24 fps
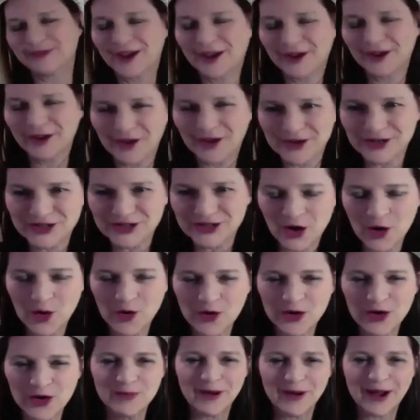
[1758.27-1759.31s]
show you
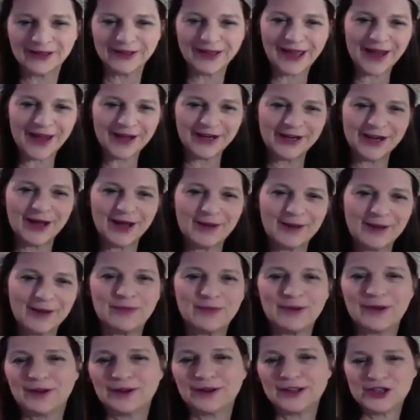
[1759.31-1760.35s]
my lighted up
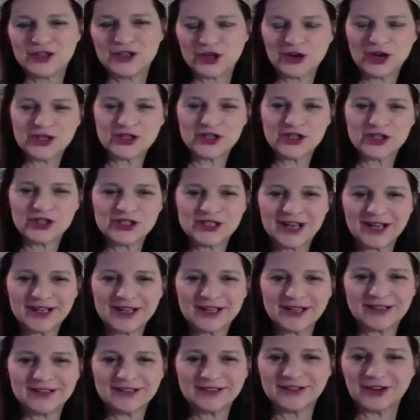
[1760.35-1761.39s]
lead generation
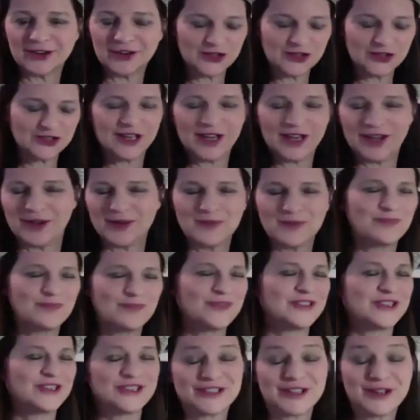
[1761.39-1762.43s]
second or
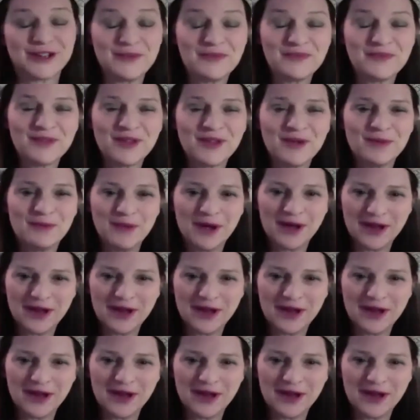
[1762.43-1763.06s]
system, but